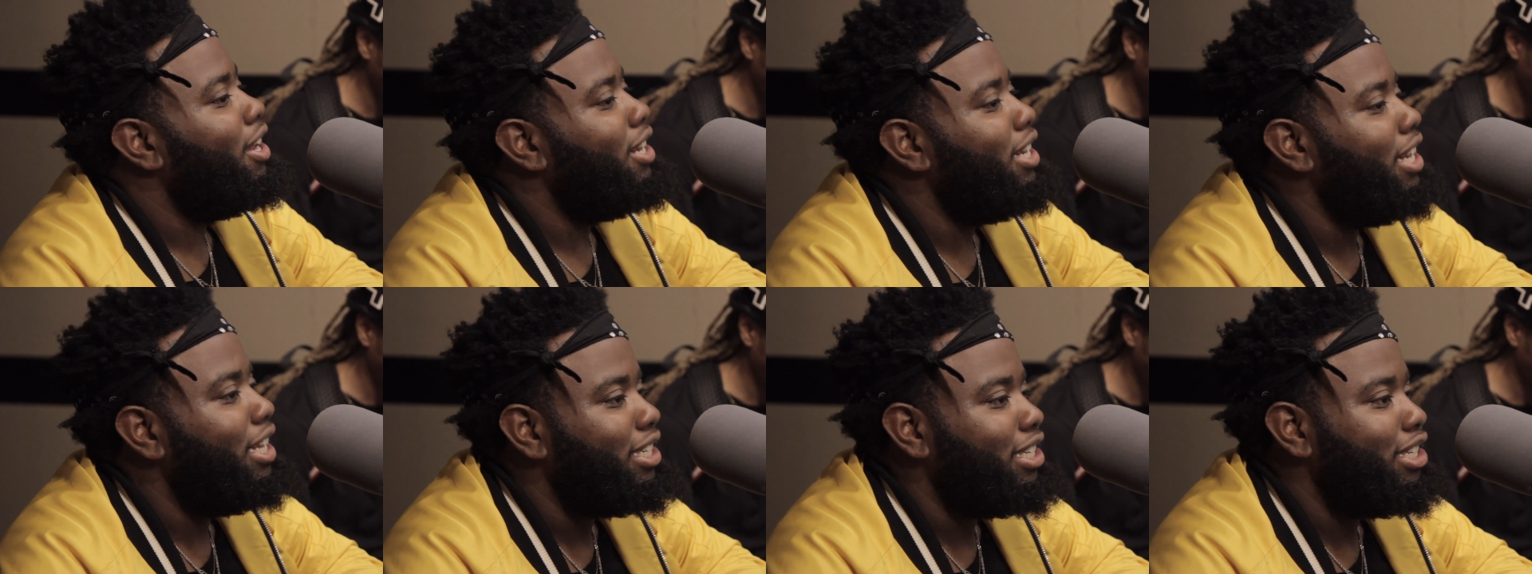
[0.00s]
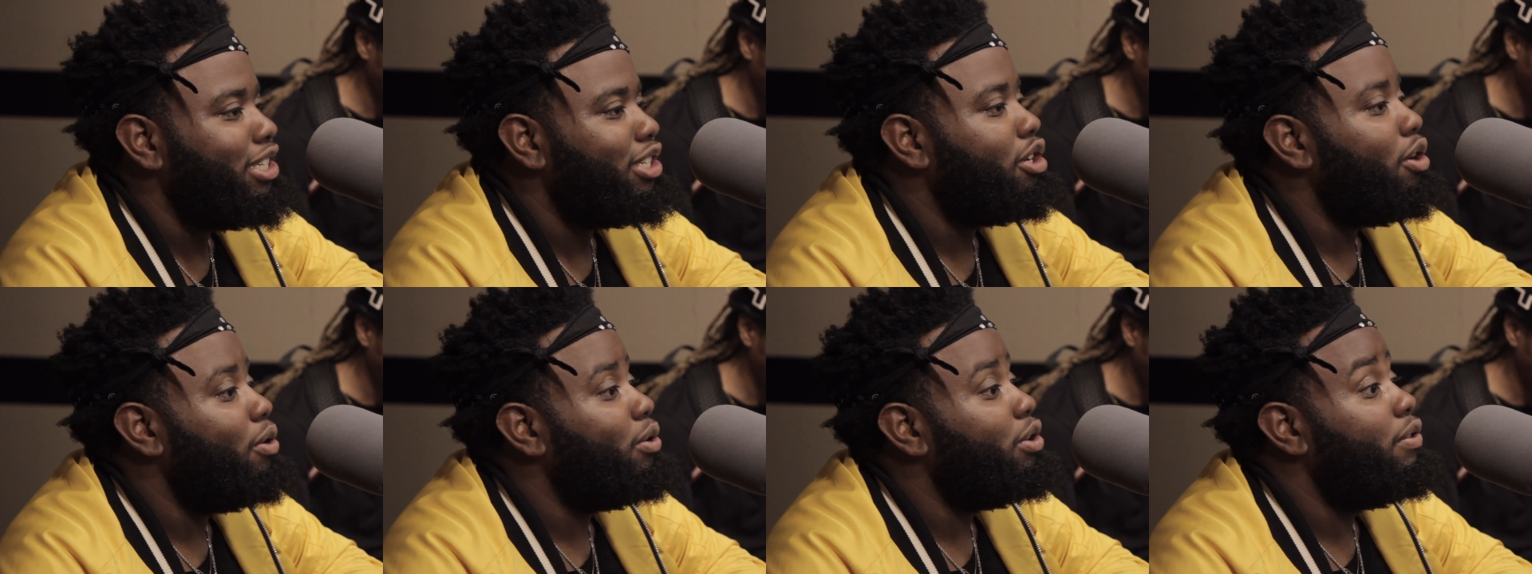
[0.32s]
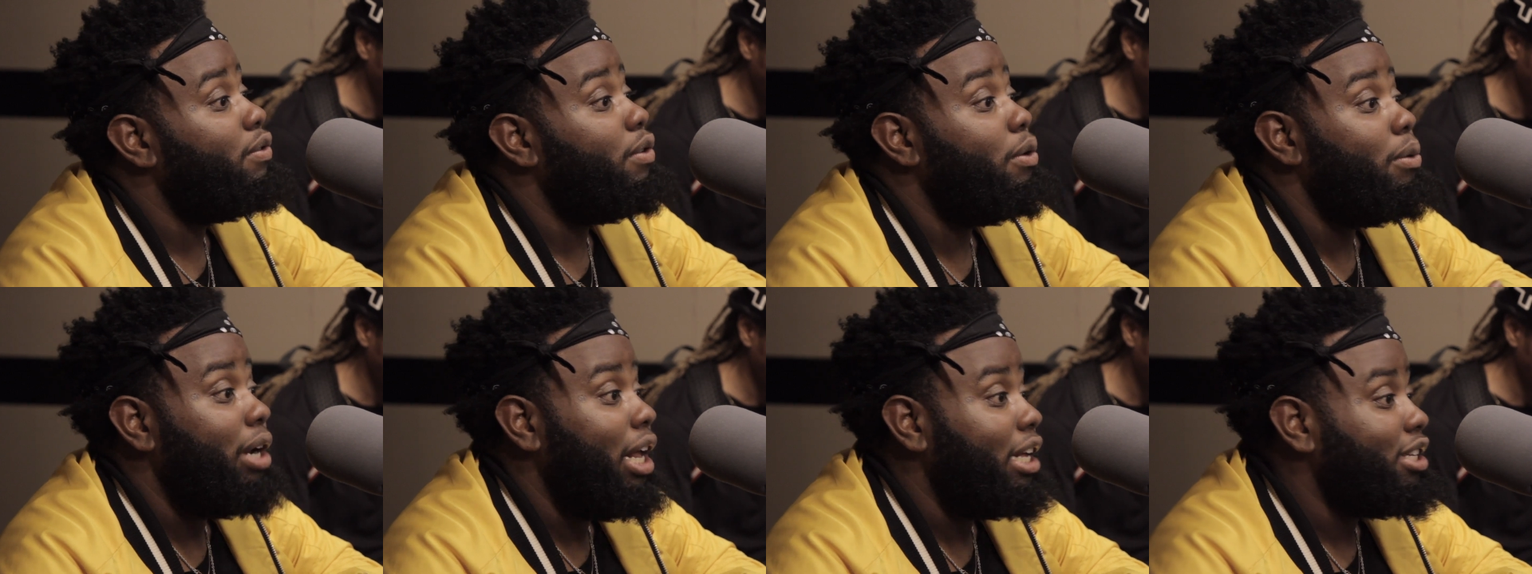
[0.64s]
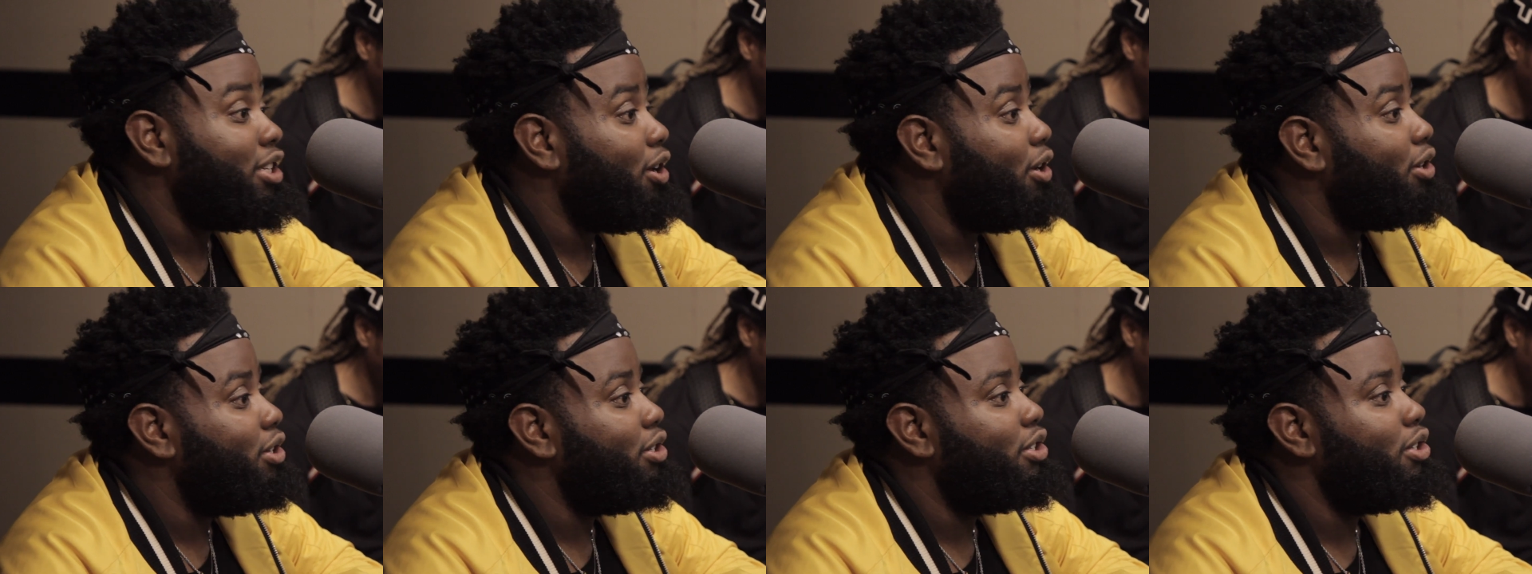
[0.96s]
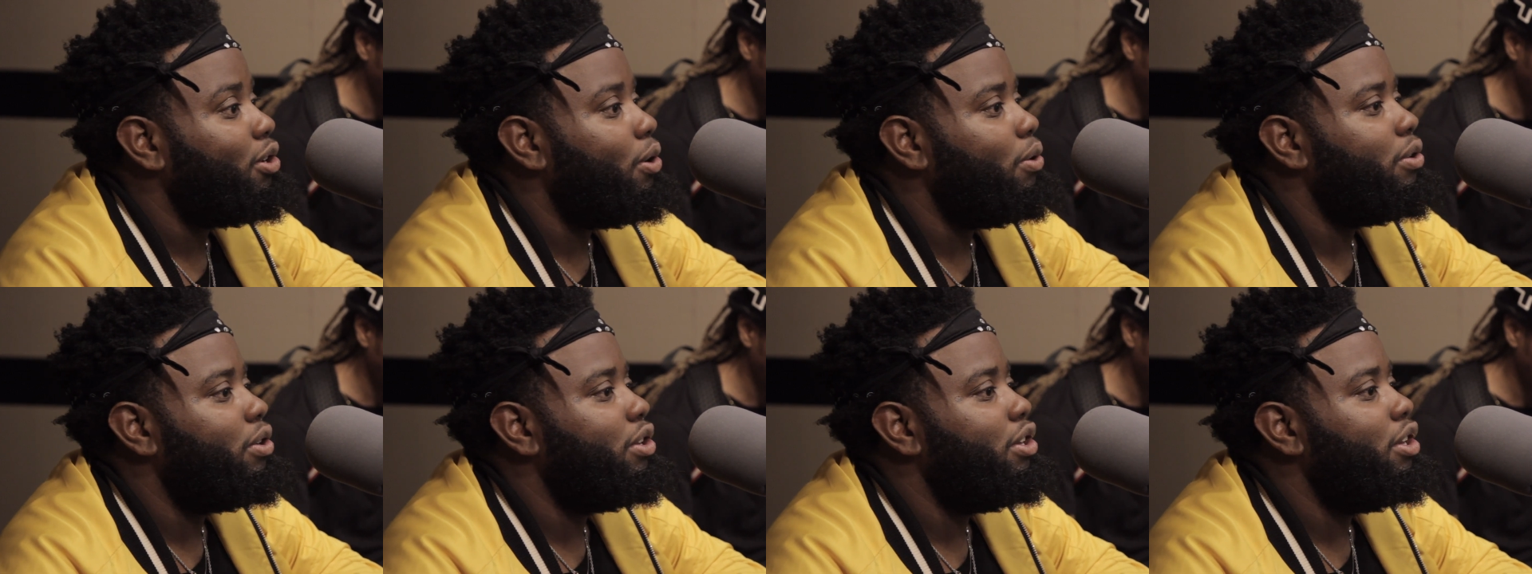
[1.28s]
you, let's just go do it. When I talk to
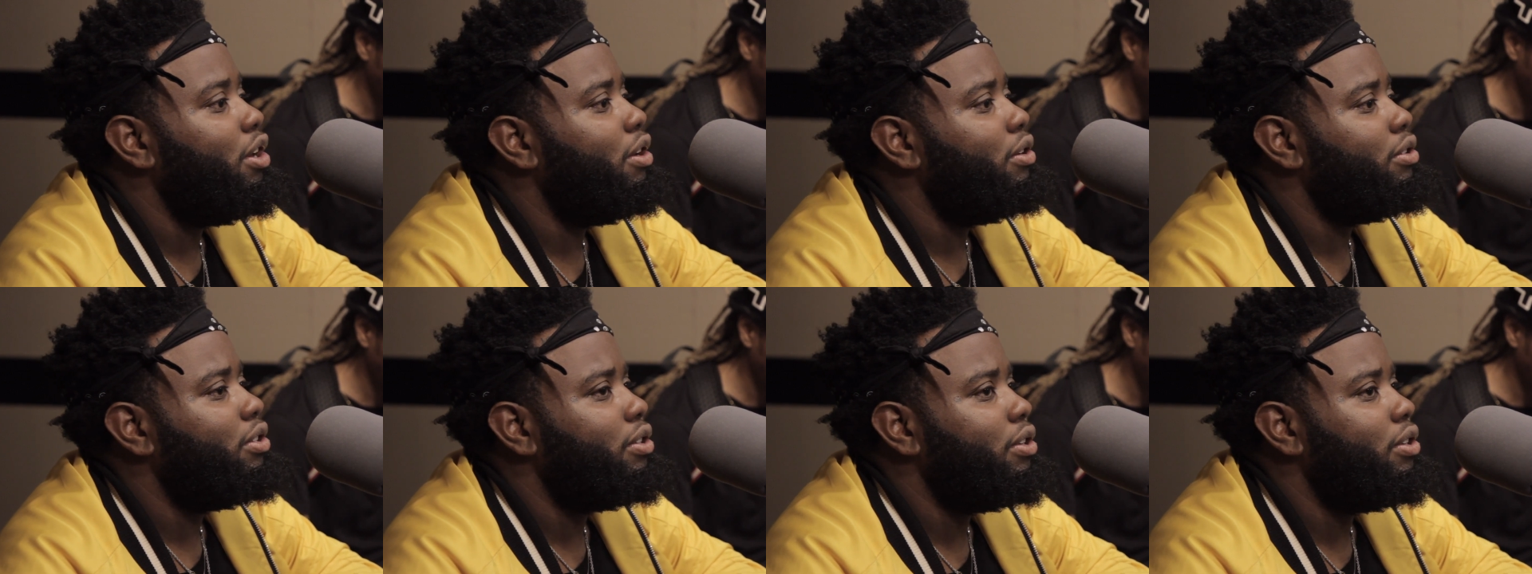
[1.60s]
Tokyo,